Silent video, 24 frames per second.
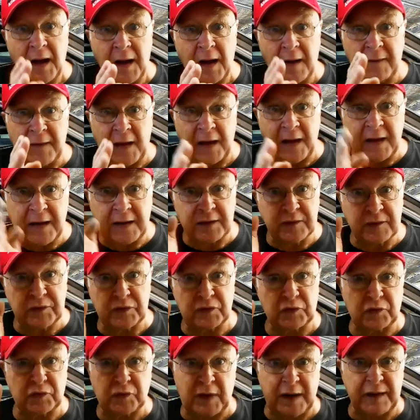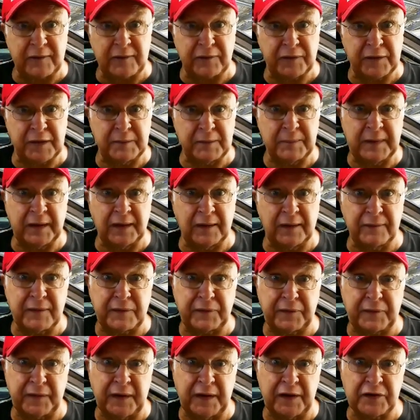and they head straight for the middle of the
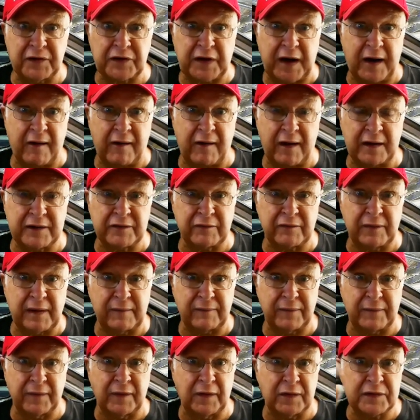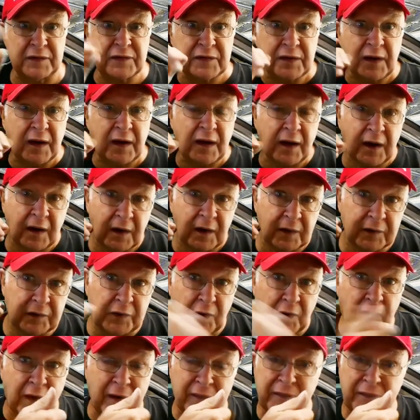finish garage in reverse,
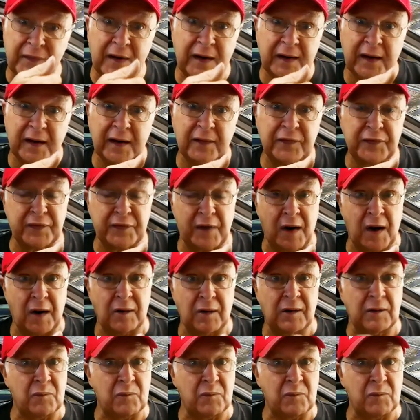try a front end throw.